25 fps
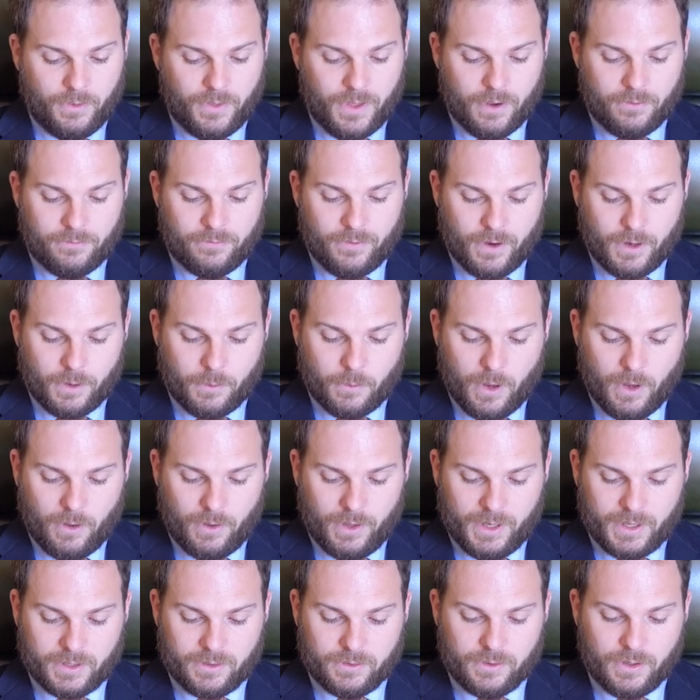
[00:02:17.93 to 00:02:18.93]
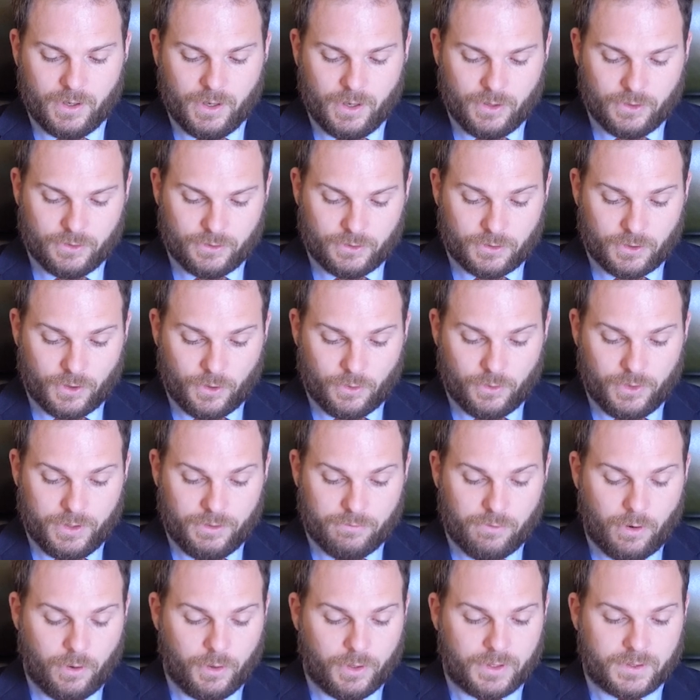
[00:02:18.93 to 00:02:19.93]
They're very well hidden, so the
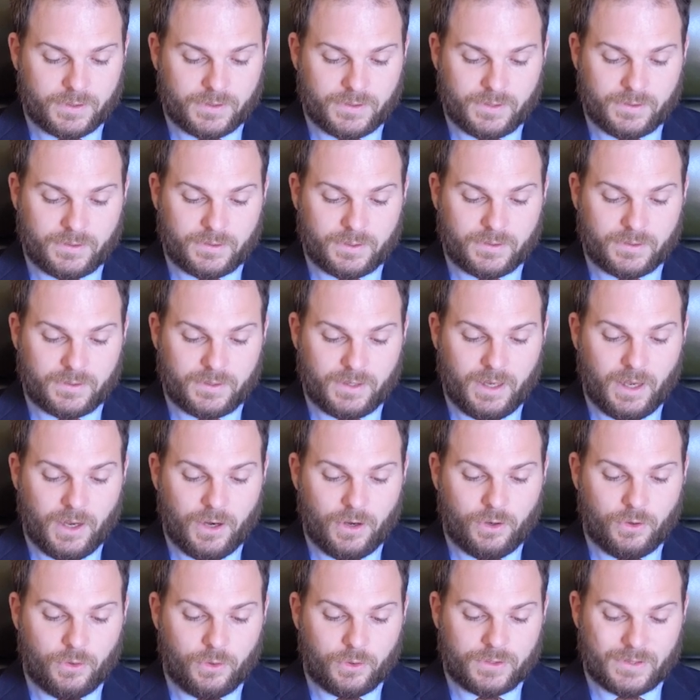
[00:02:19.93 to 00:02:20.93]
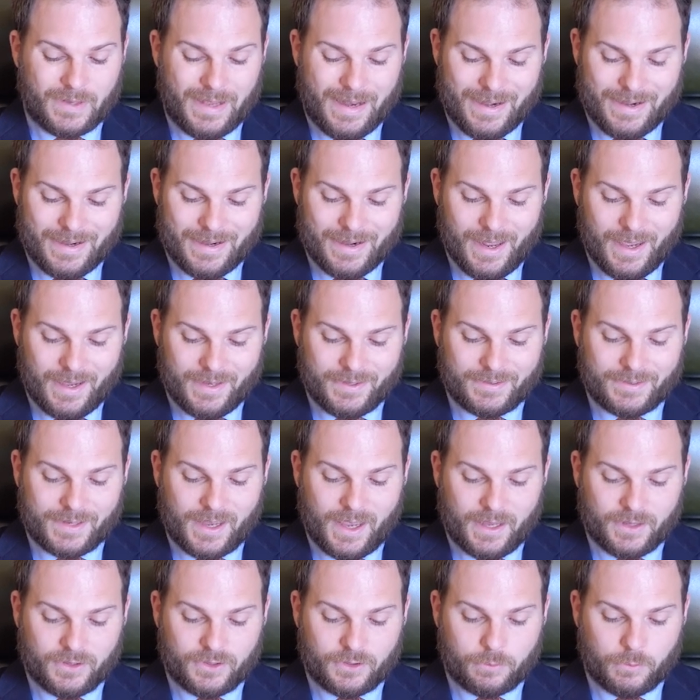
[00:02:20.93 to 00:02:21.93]
rolling consistency looks nice
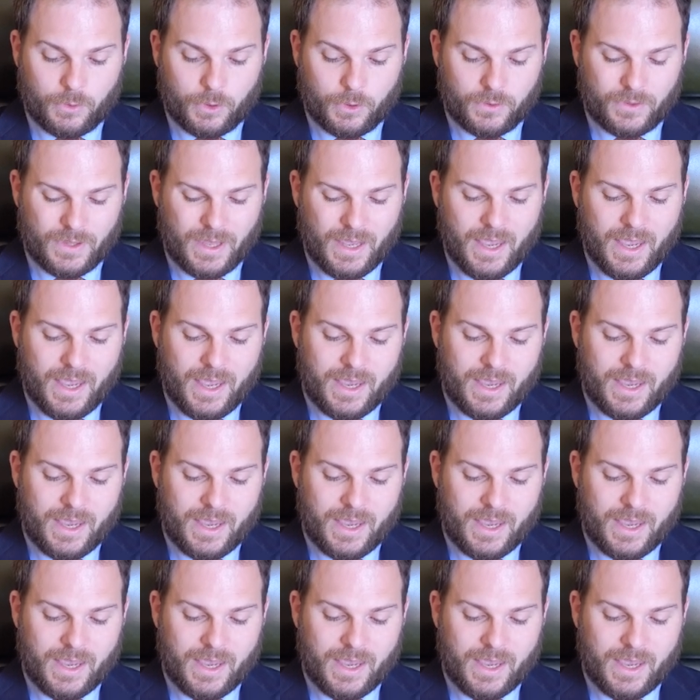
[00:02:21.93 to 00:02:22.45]
and smooth.